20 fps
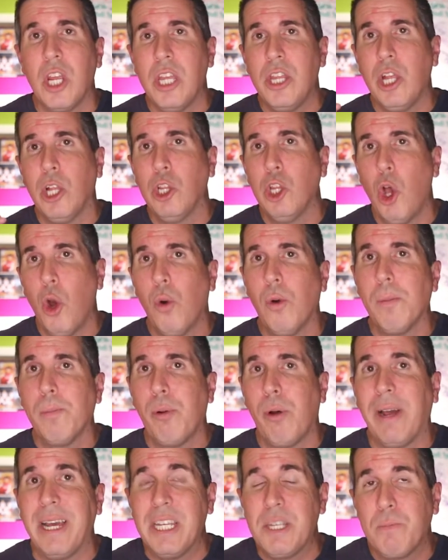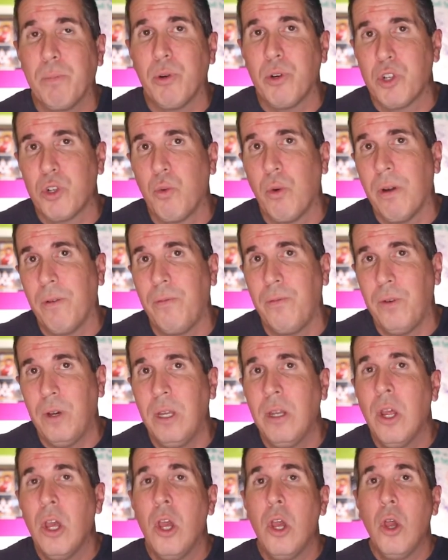and the lower price per square
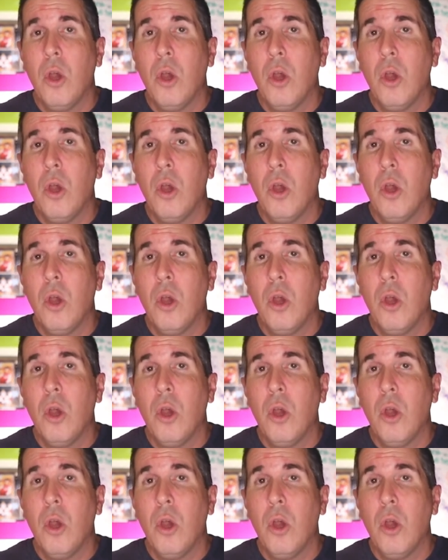foot